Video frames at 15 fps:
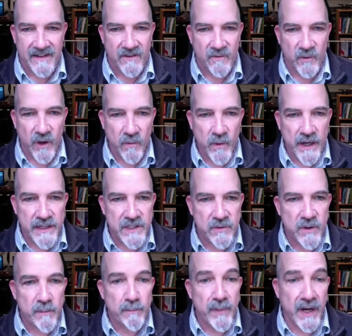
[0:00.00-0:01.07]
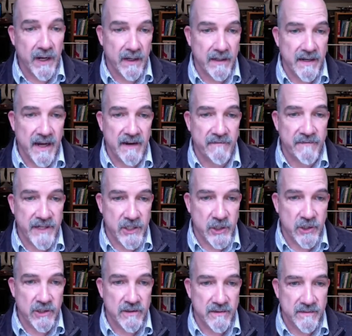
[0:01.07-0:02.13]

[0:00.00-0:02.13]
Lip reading: Runways are a bug, not a feature.